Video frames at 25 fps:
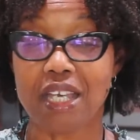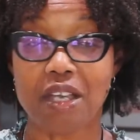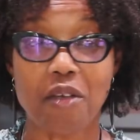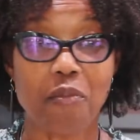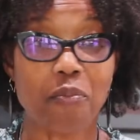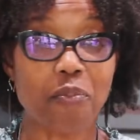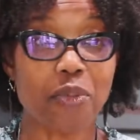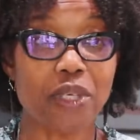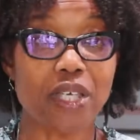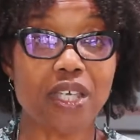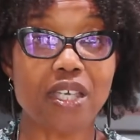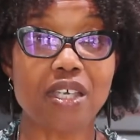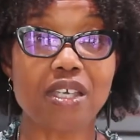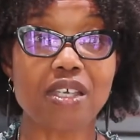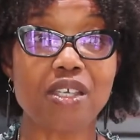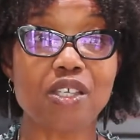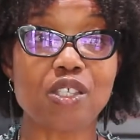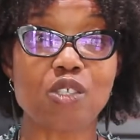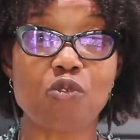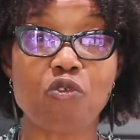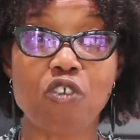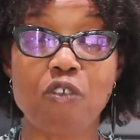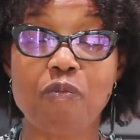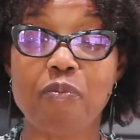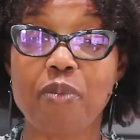
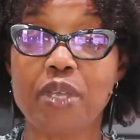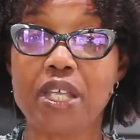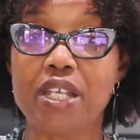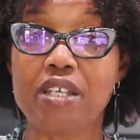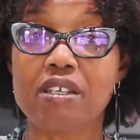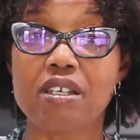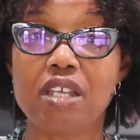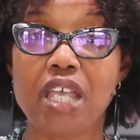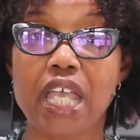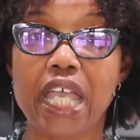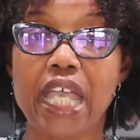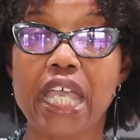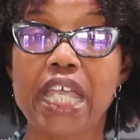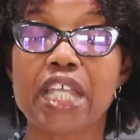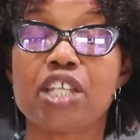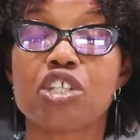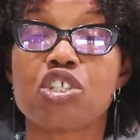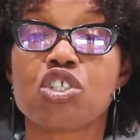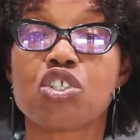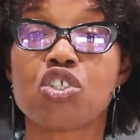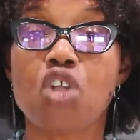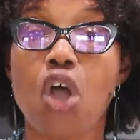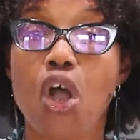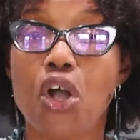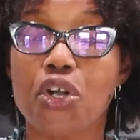Because we've been
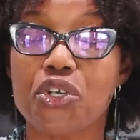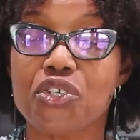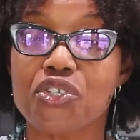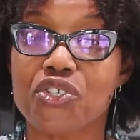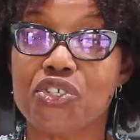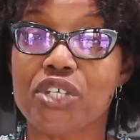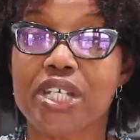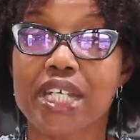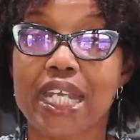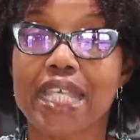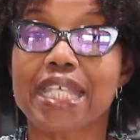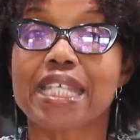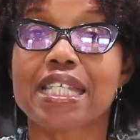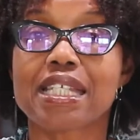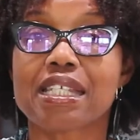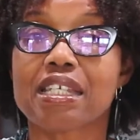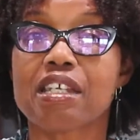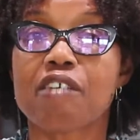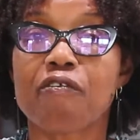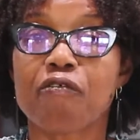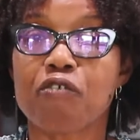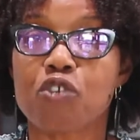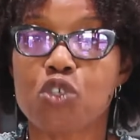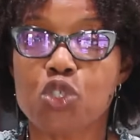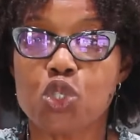
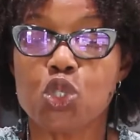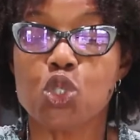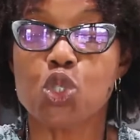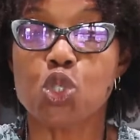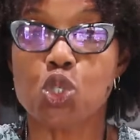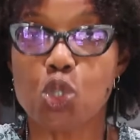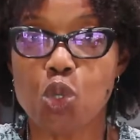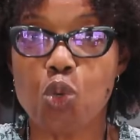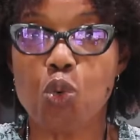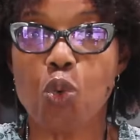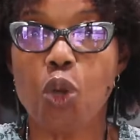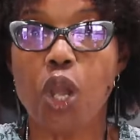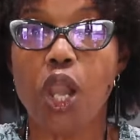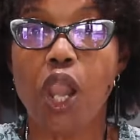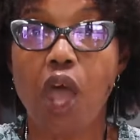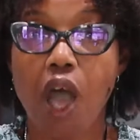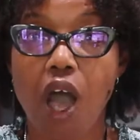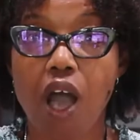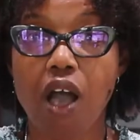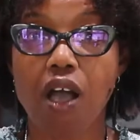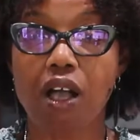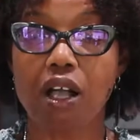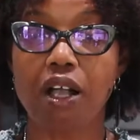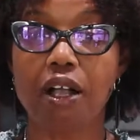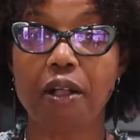indoctrinated for so
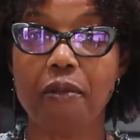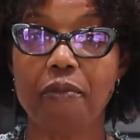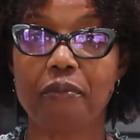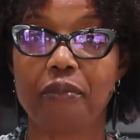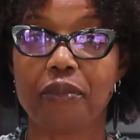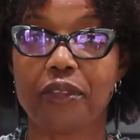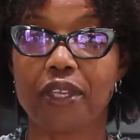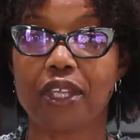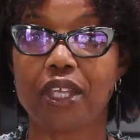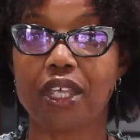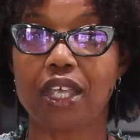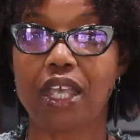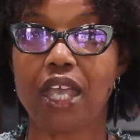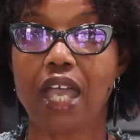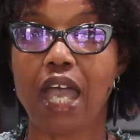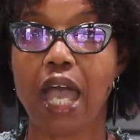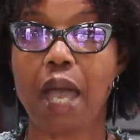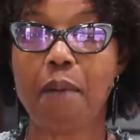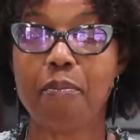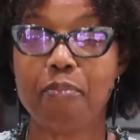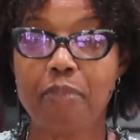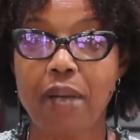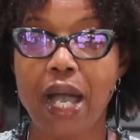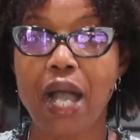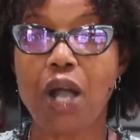long
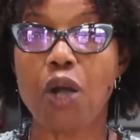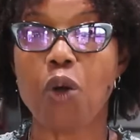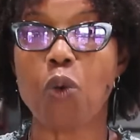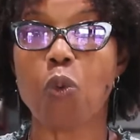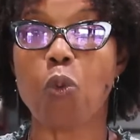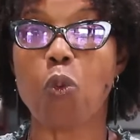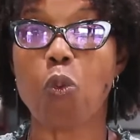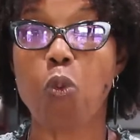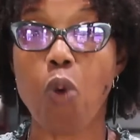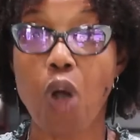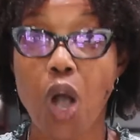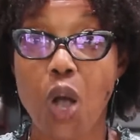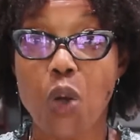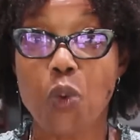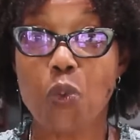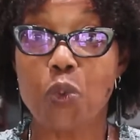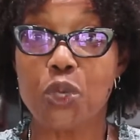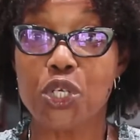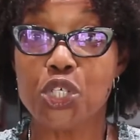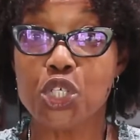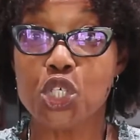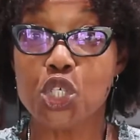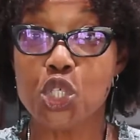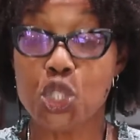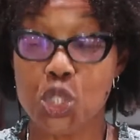about what
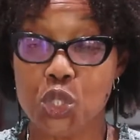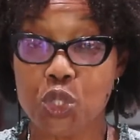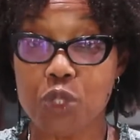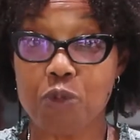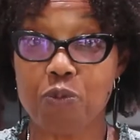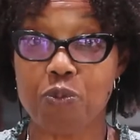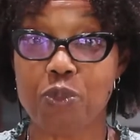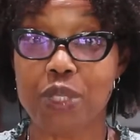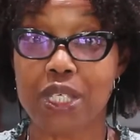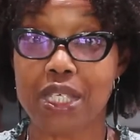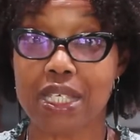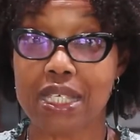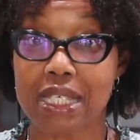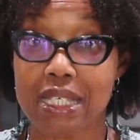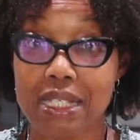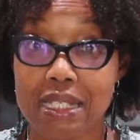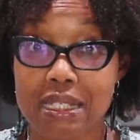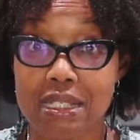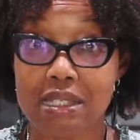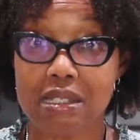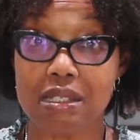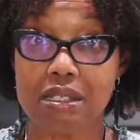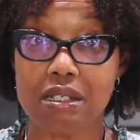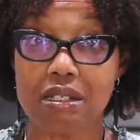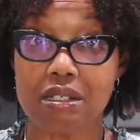we should be
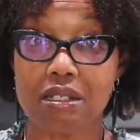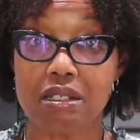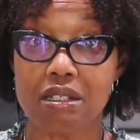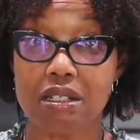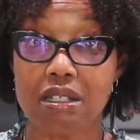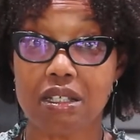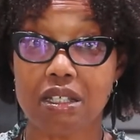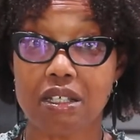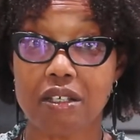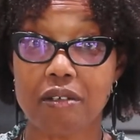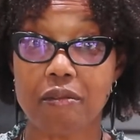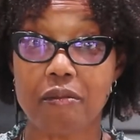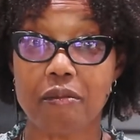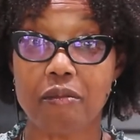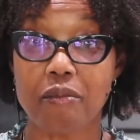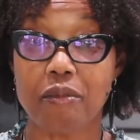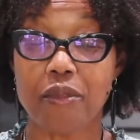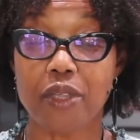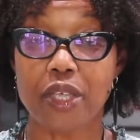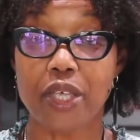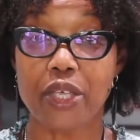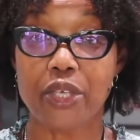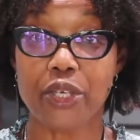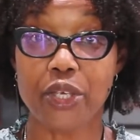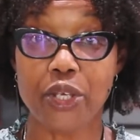eating,
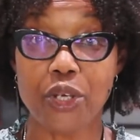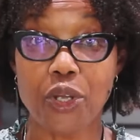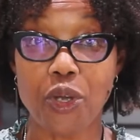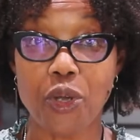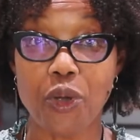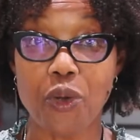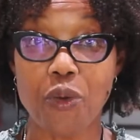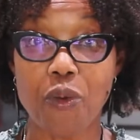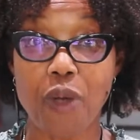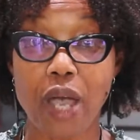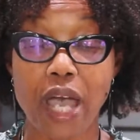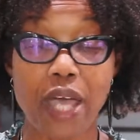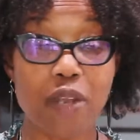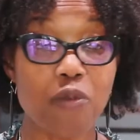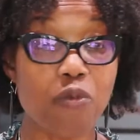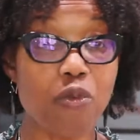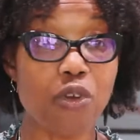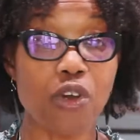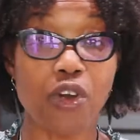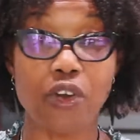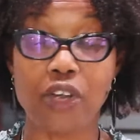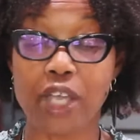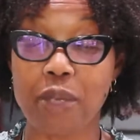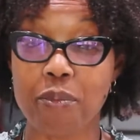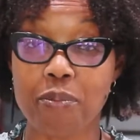and
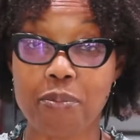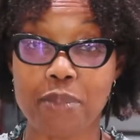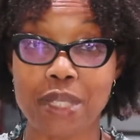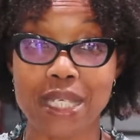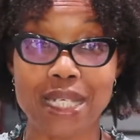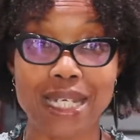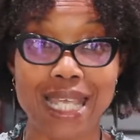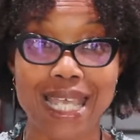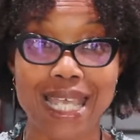we're being